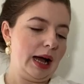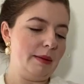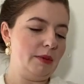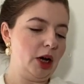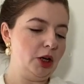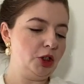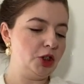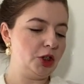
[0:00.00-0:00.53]
I'm
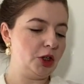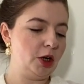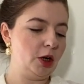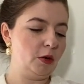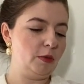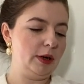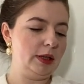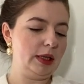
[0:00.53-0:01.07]
not
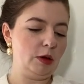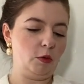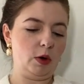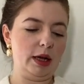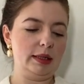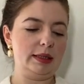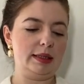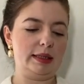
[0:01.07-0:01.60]
sure really
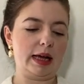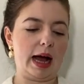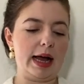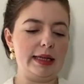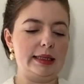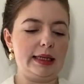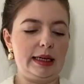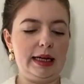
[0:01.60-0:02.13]
what
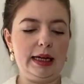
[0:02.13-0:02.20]
size it